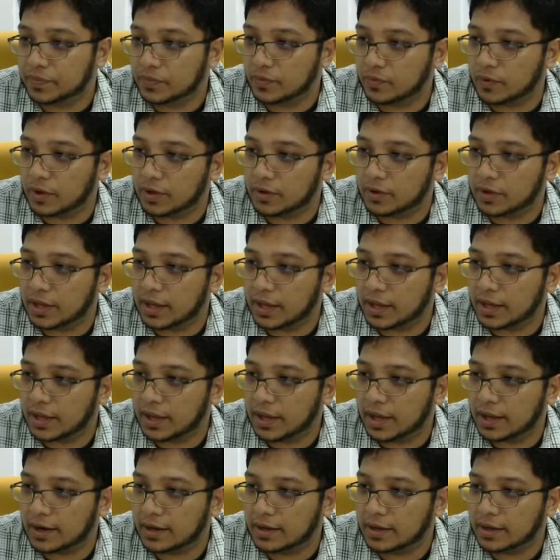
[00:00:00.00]
What you can
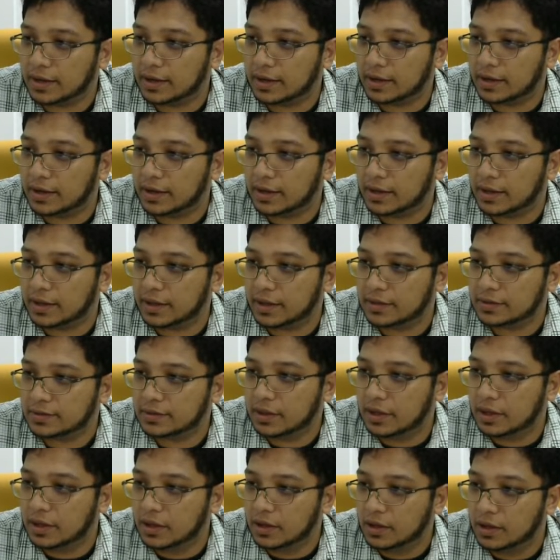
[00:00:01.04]
get here is